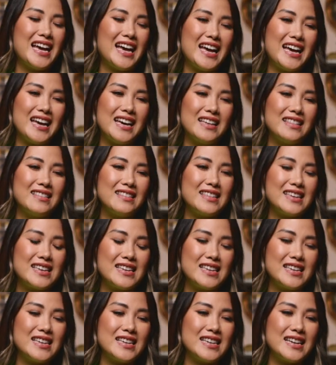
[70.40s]
and
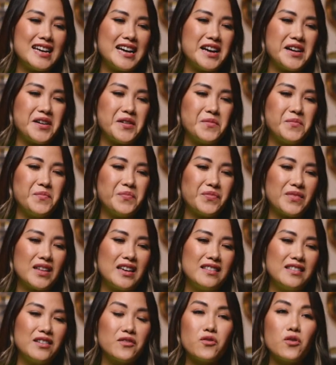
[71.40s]

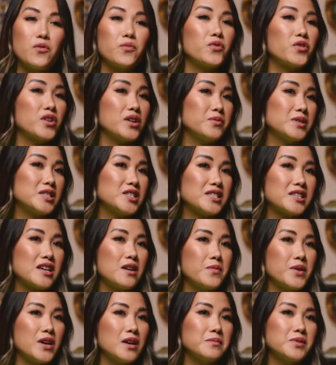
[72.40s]
the Grand Prix, which is
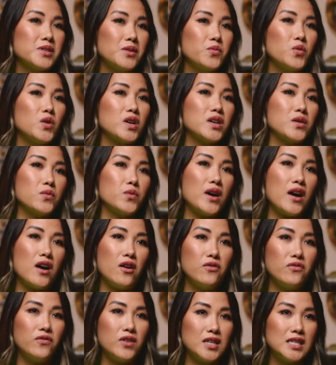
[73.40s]
coming up. So I'm working with
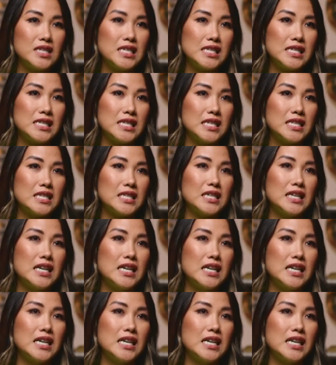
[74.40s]
Alpha this year.